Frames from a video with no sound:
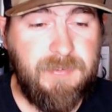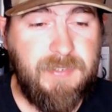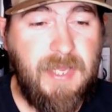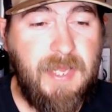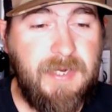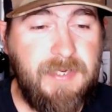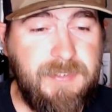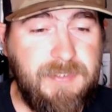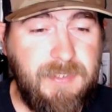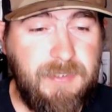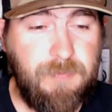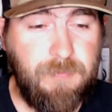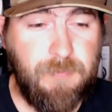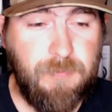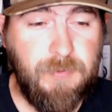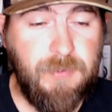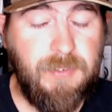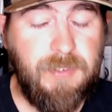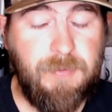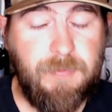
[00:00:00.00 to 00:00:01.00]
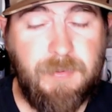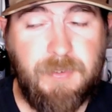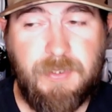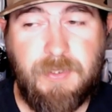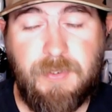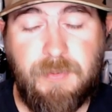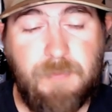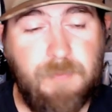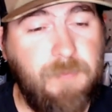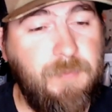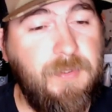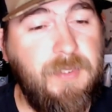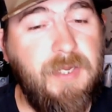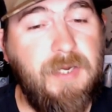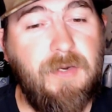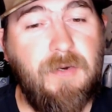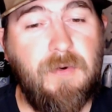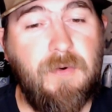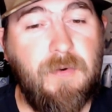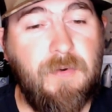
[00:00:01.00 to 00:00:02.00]
That is a really, really good one. They
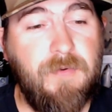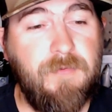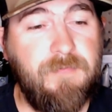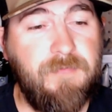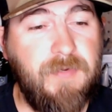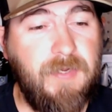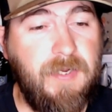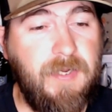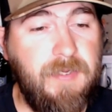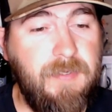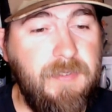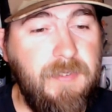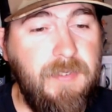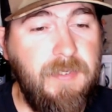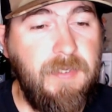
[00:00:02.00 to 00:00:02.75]
are hard to find.